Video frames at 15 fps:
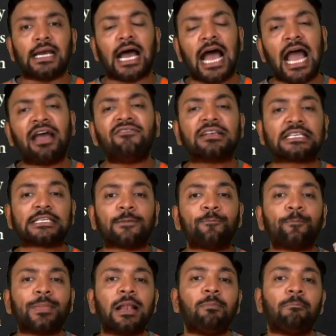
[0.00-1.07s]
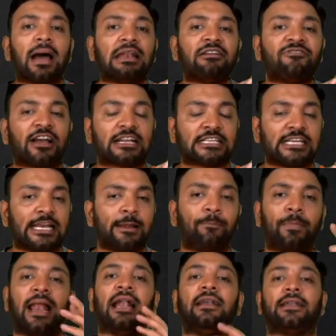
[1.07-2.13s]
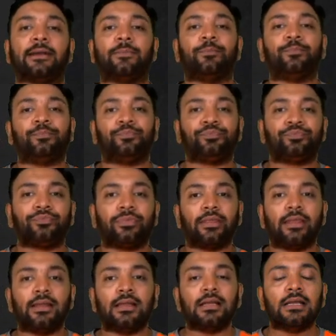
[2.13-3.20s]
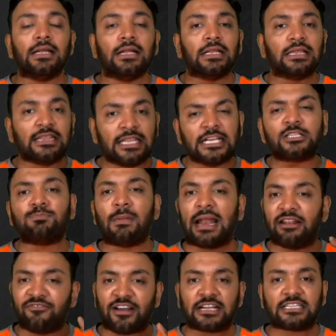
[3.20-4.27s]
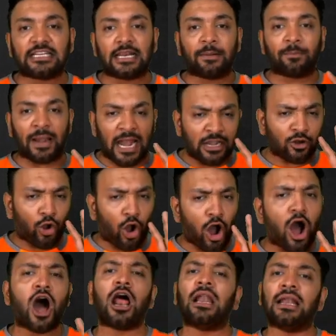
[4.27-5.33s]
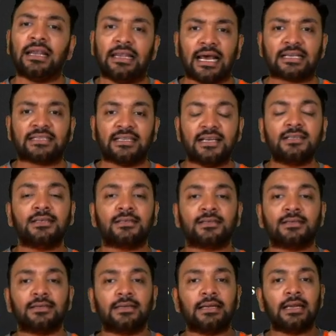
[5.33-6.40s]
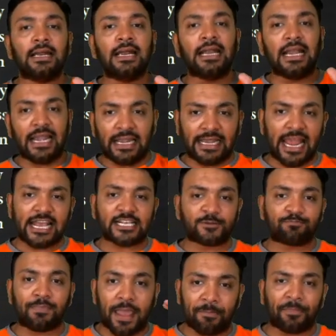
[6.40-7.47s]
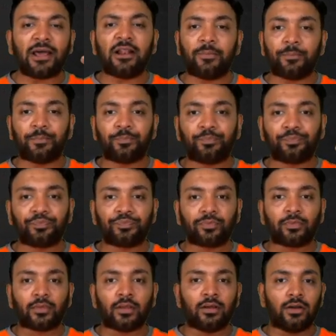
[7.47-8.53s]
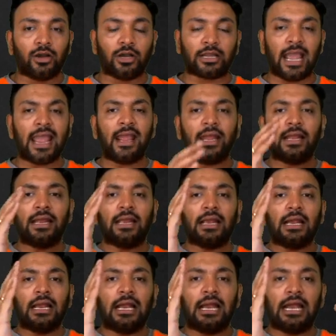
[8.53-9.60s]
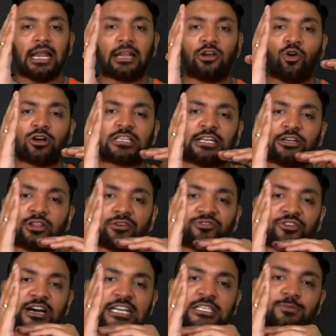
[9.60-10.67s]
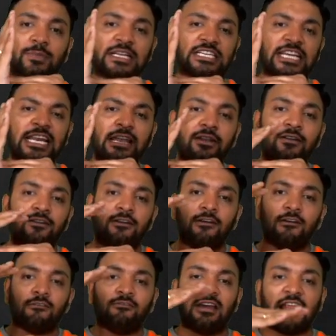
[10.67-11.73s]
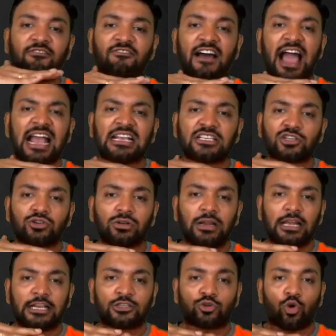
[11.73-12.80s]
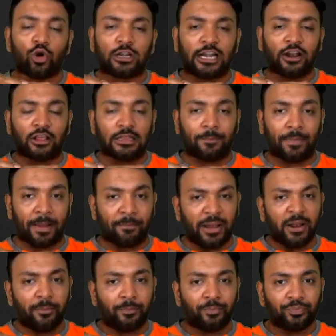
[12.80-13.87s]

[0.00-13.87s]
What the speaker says: I have a simple manufacturing plant. This manufacturing plant, all it does is it takes paper. Okay. It goes into the first machine where wax is coated on the paper